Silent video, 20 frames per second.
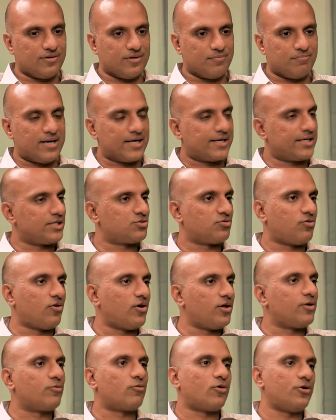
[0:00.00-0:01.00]
markets
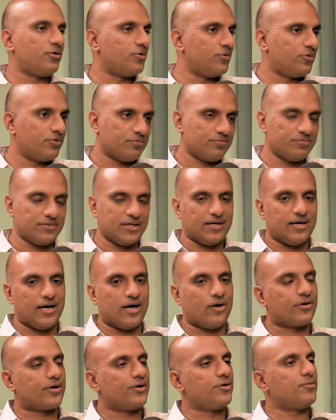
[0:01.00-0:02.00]
fall and what do you do?
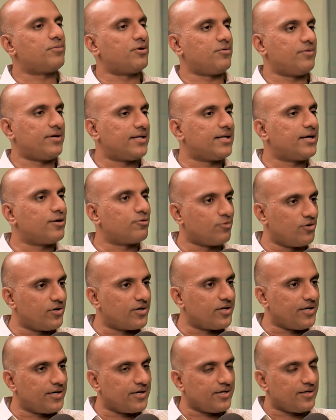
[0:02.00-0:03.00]
How can you prevent that
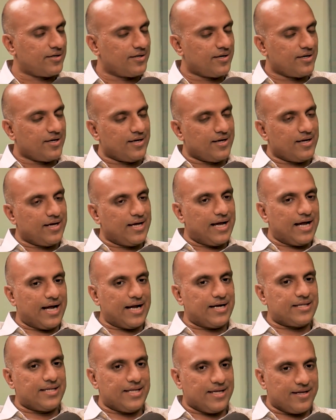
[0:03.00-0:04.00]
volatility?
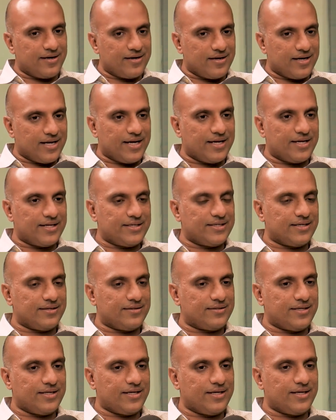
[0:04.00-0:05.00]
And therein lie
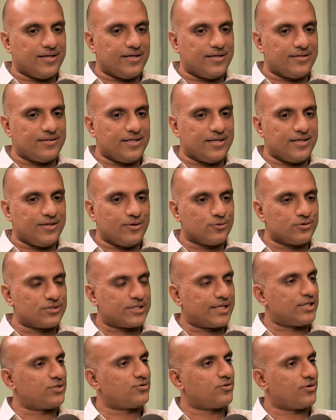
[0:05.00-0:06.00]
the use
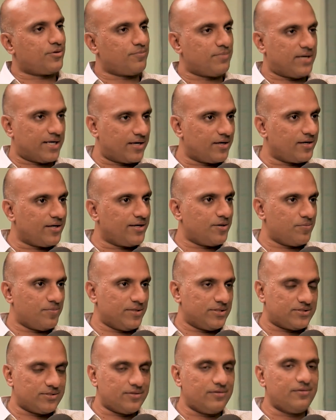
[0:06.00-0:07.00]
case for a market-linked
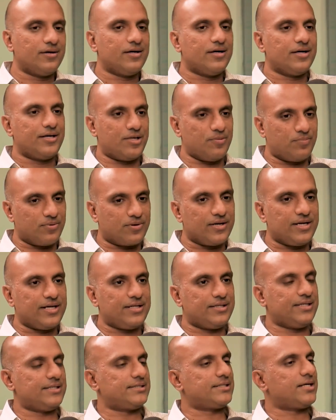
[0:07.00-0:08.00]
debenture. Typically
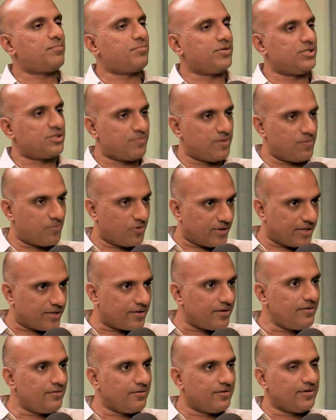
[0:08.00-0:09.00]
these are principal
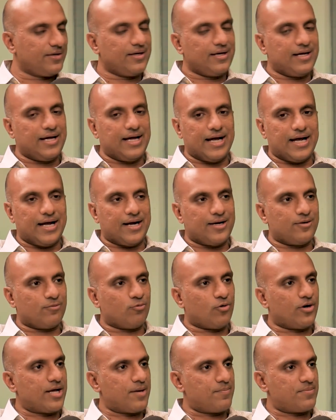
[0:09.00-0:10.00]
protected. Yeah. And
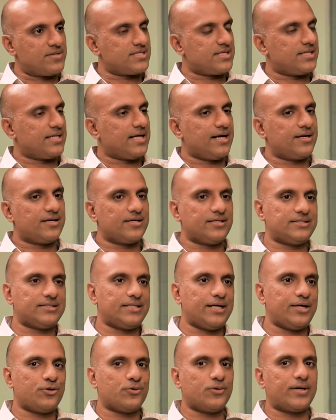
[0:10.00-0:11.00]
what happens in that is
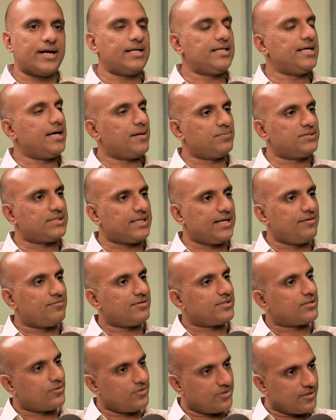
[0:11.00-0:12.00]
that you get the upside
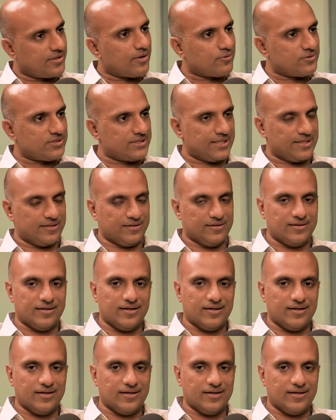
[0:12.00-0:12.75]
without the downside.